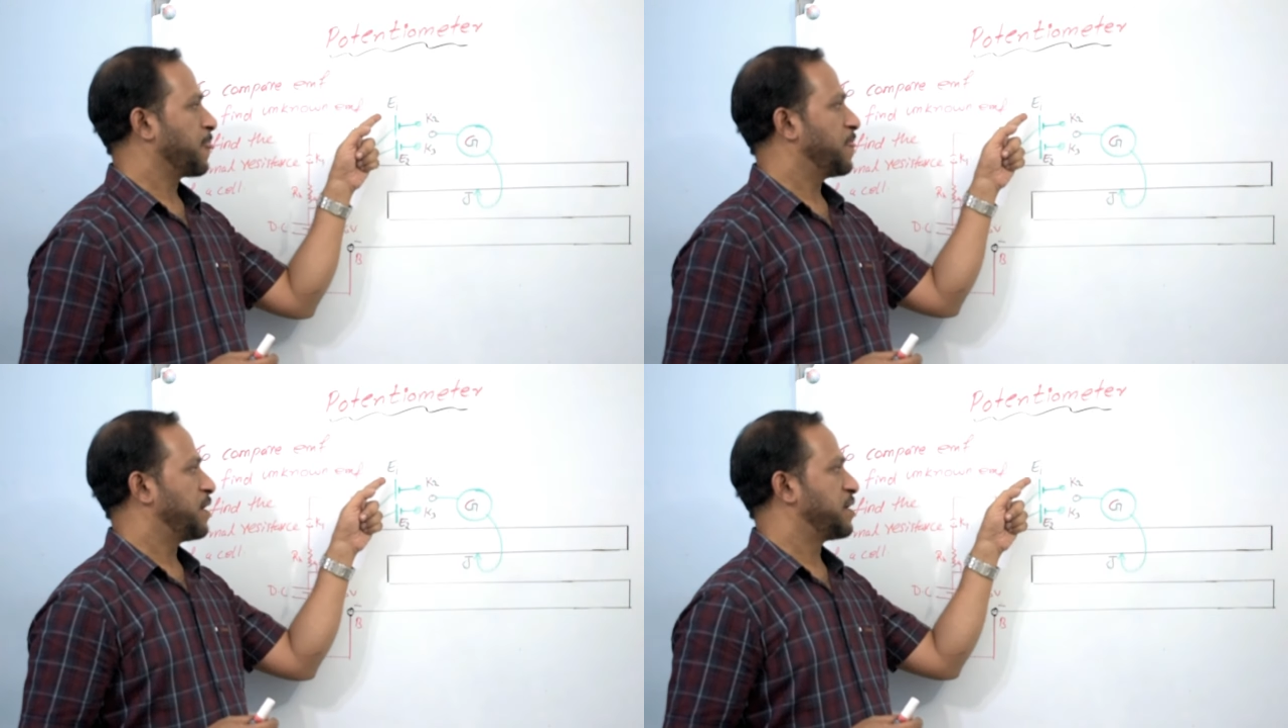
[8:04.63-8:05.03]

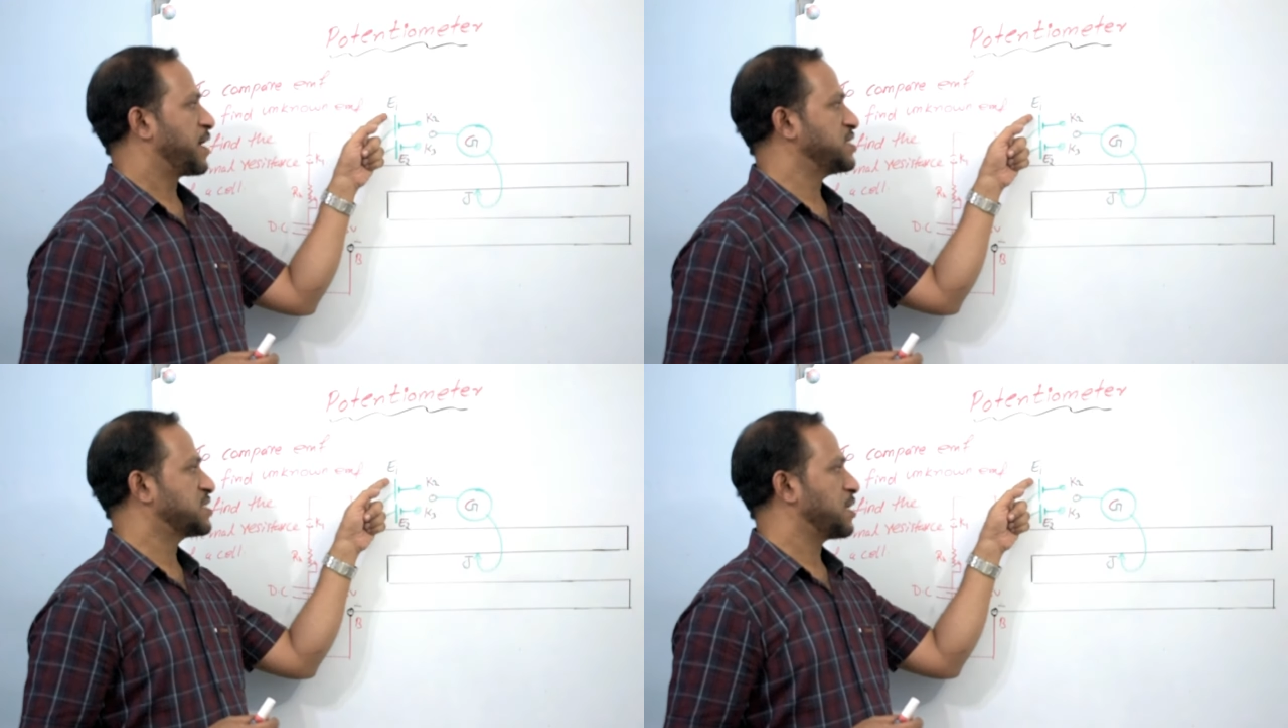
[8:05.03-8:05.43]
The
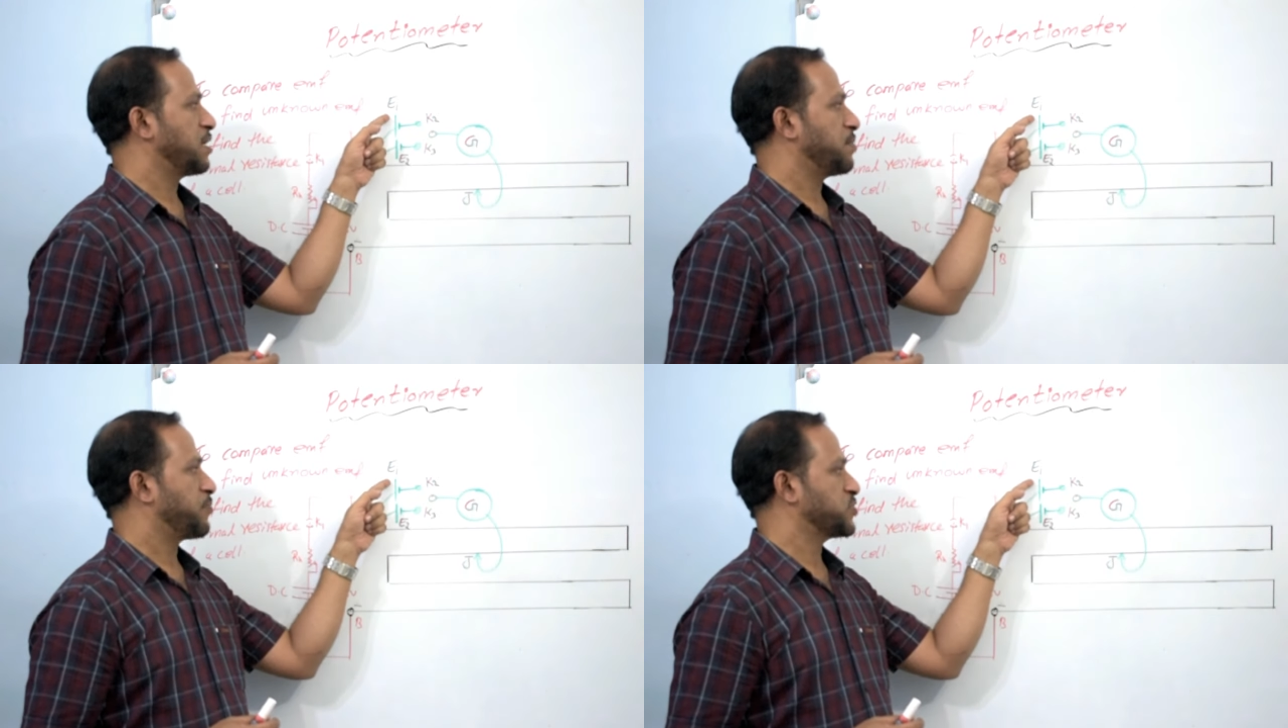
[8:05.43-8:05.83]
dry
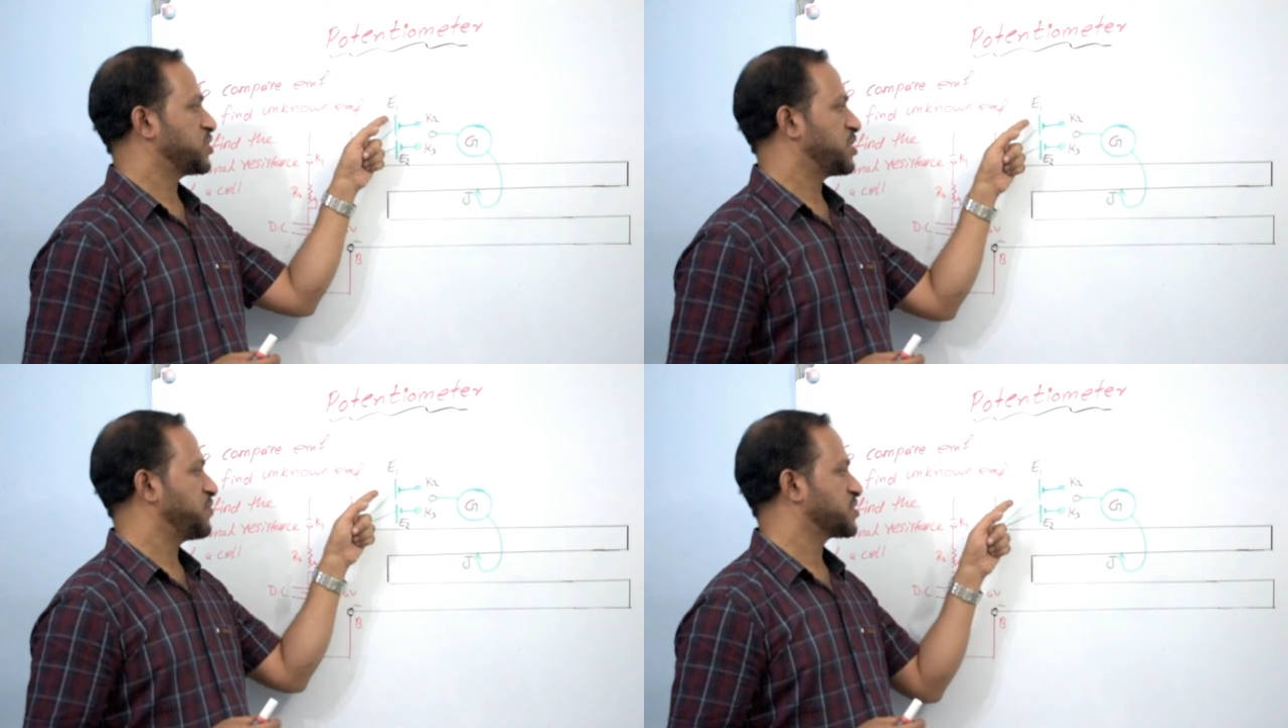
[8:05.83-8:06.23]
cell
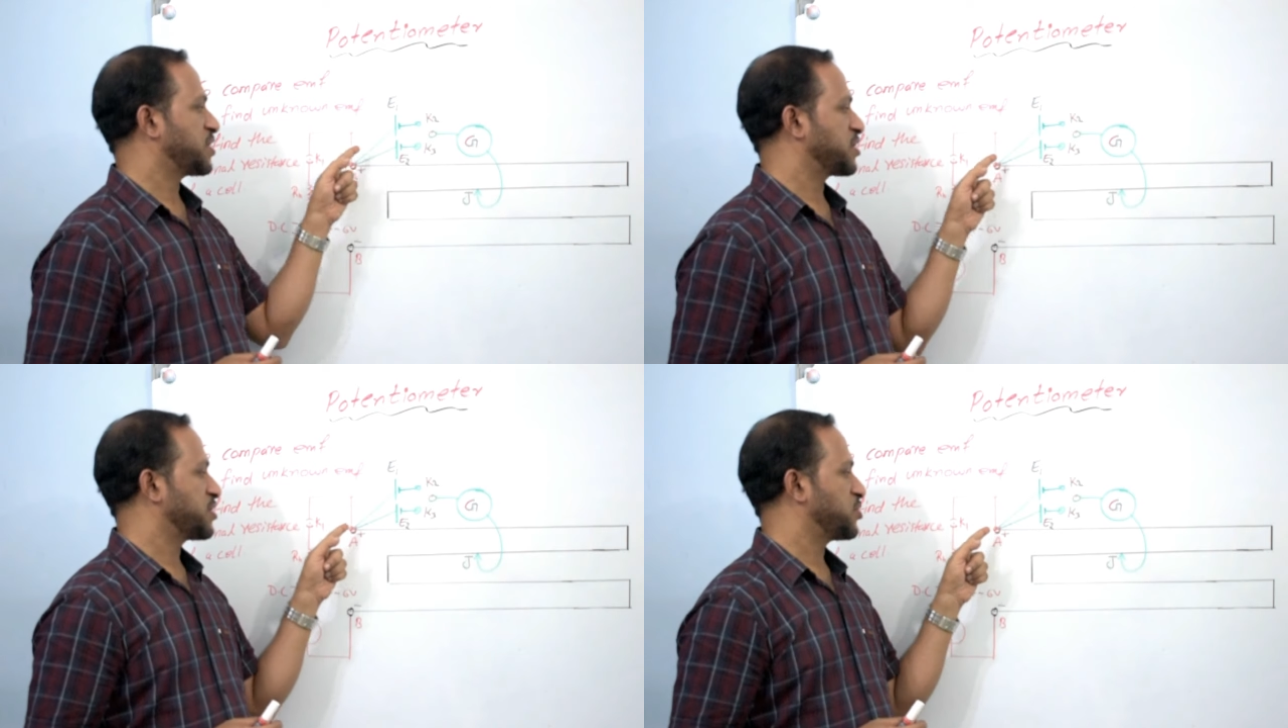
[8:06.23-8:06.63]
positive is
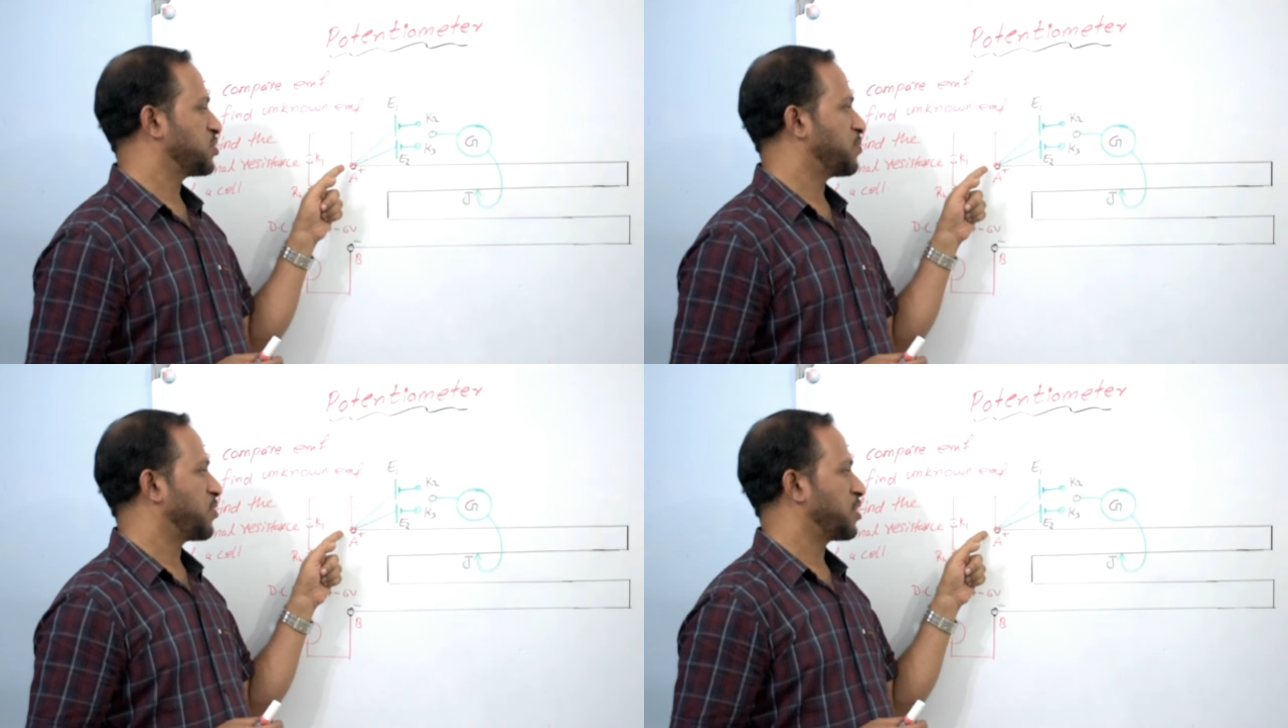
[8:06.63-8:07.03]
connected to
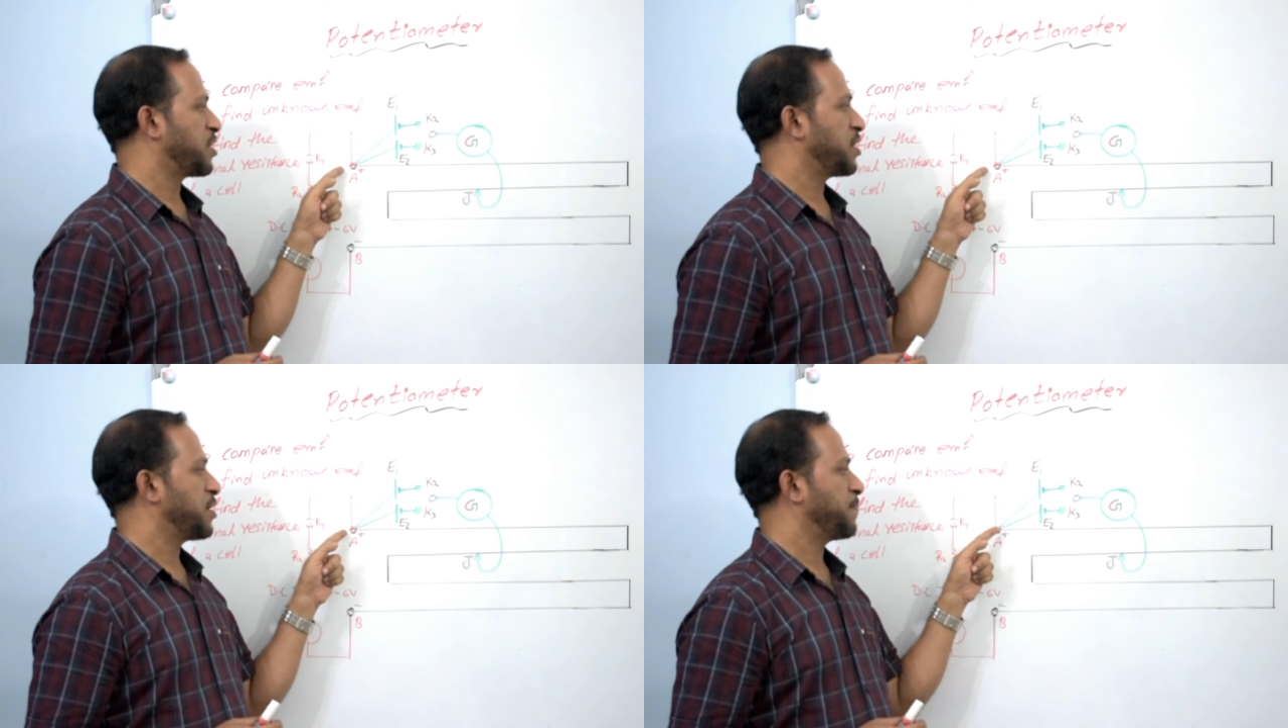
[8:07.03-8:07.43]
the point
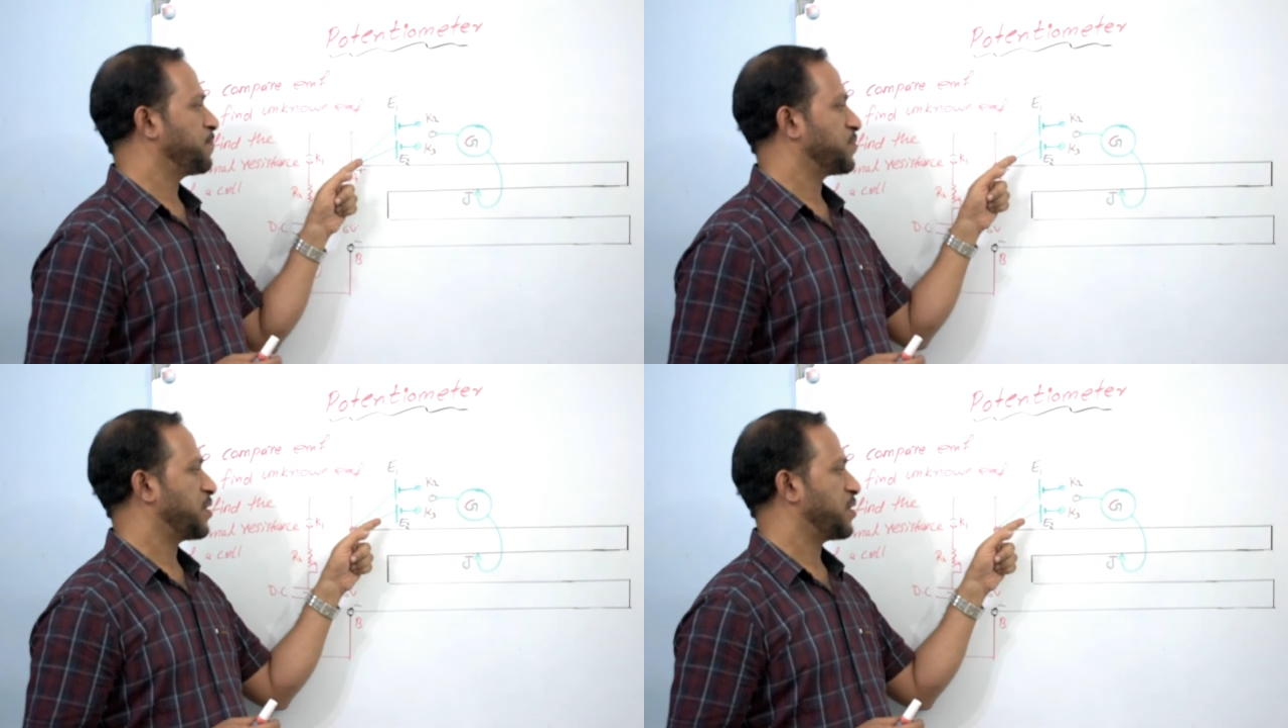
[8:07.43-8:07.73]
A,